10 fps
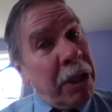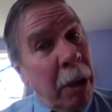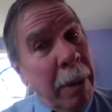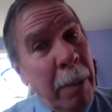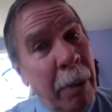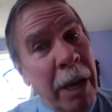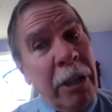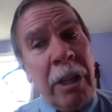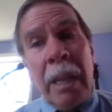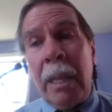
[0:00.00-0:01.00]
It would still be a
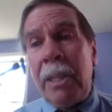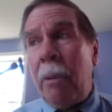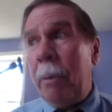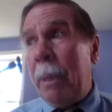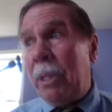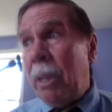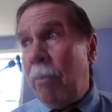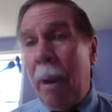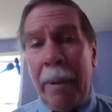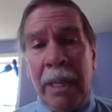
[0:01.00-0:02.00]
breach, and there still would be
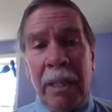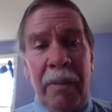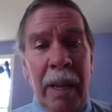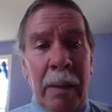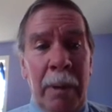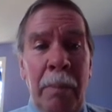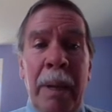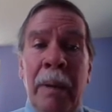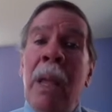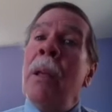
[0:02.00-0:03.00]
some remedies
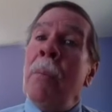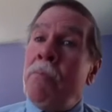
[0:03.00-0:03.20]
available, but